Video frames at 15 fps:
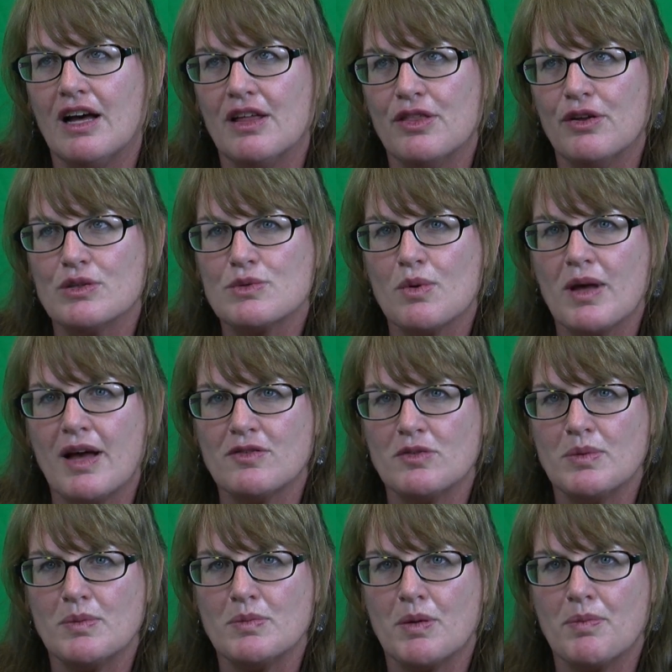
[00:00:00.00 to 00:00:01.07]
those will have to
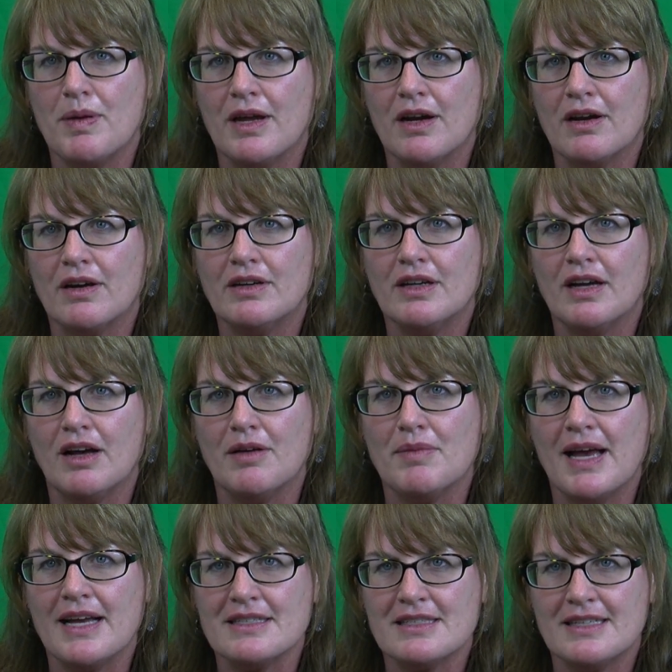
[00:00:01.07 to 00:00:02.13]
be prepared
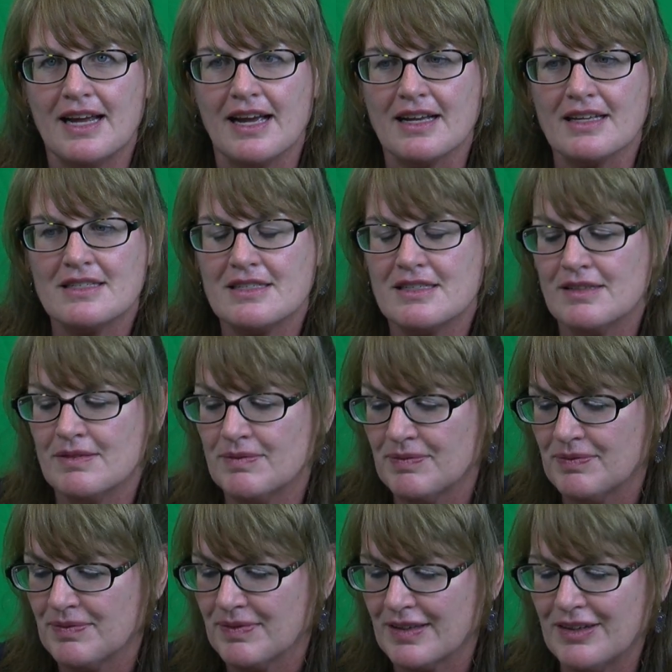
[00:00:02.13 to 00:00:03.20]
as text.
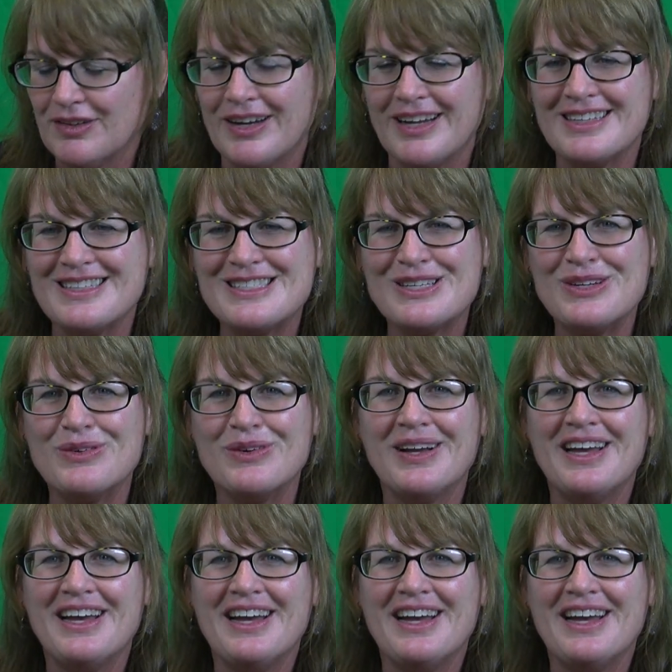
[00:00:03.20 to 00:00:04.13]
All right, so